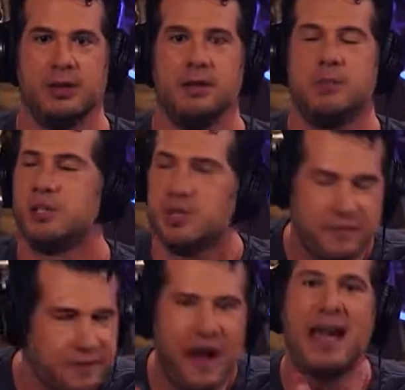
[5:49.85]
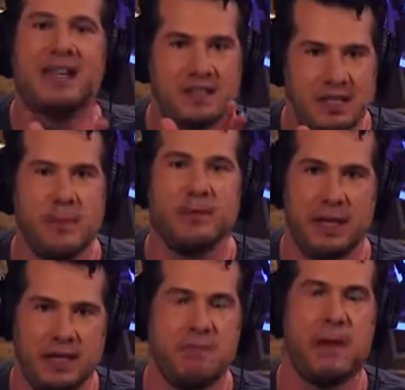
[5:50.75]
But just find
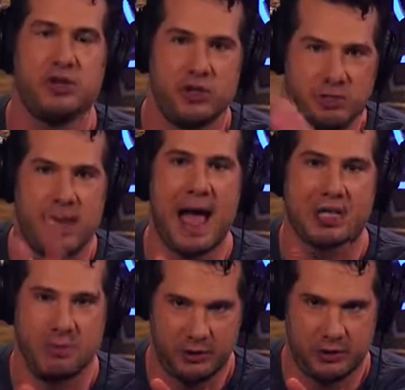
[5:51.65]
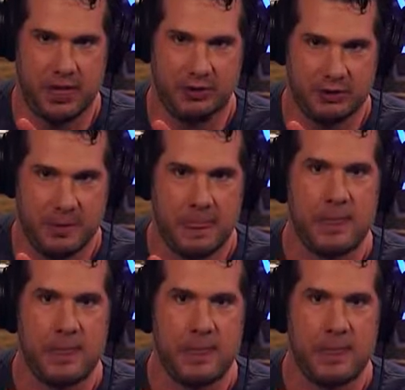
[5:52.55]
something that measures your maximal strength.